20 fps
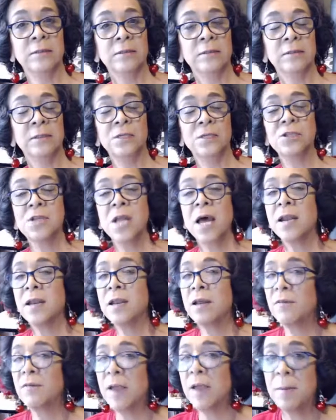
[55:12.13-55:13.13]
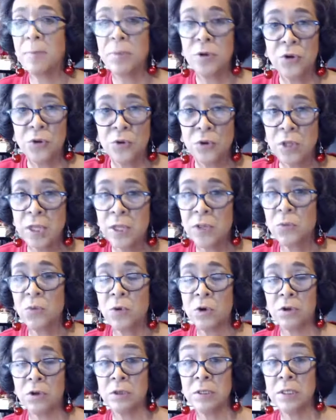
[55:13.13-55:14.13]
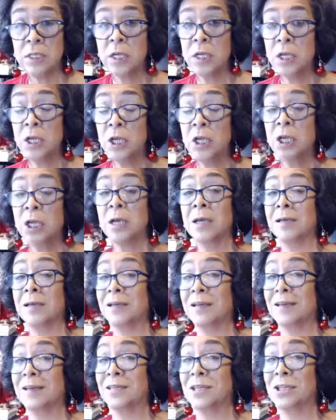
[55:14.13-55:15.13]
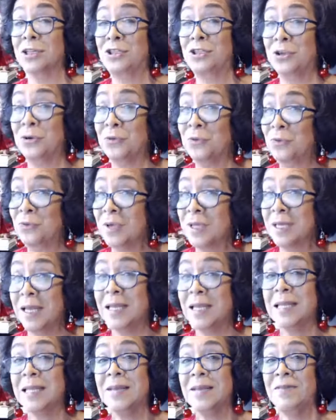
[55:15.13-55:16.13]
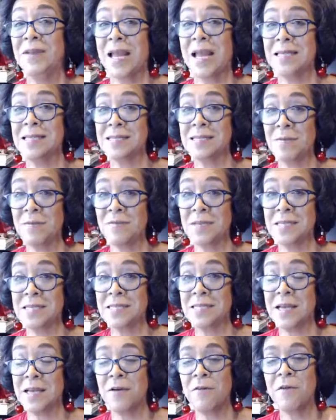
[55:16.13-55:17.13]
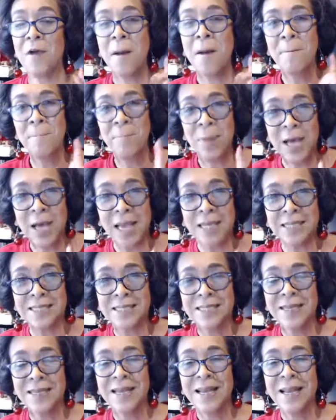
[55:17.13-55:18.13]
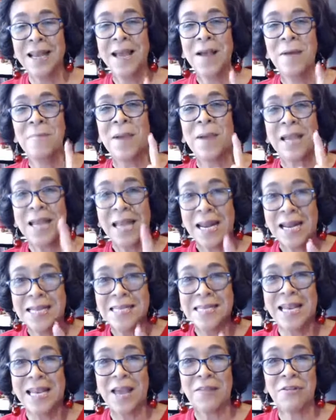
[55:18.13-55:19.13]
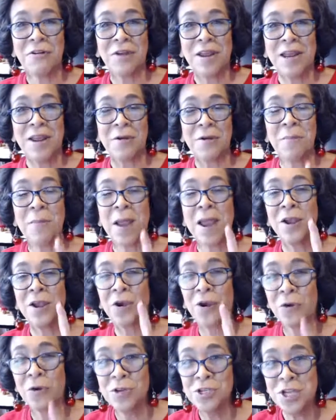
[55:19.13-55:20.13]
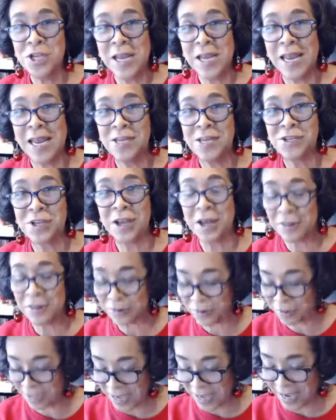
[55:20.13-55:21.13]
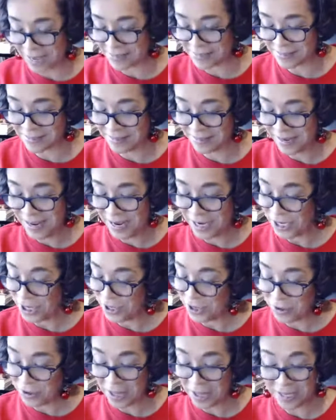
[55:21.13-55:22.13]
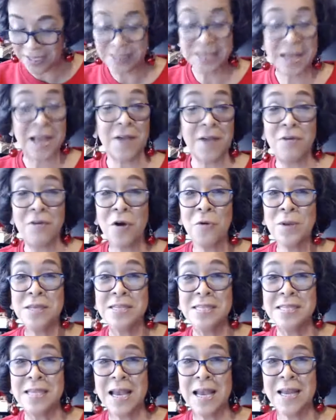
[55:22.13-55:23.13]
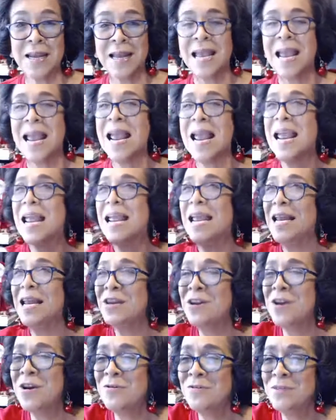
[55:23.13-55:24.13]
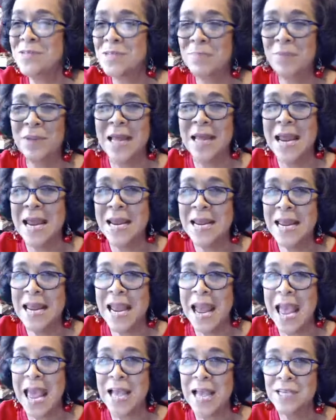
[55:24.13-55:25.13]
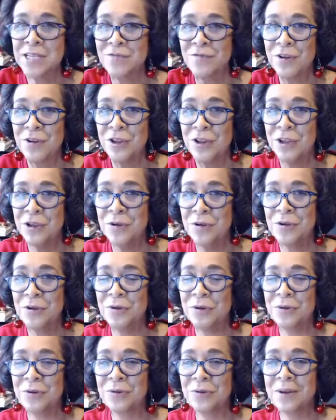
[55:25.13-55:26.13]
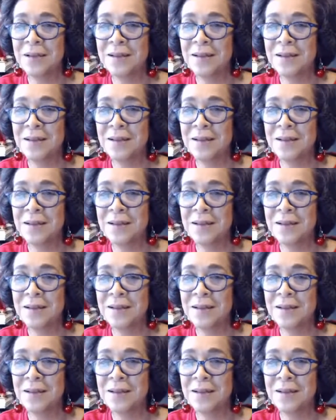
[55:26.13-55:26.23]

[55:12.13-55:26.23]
There's not enough epidural in the world to really alleviate some of this stuff. But by getting together here, by encouraging each other, guys, like it's like I've always said, he knows the plan he has for you.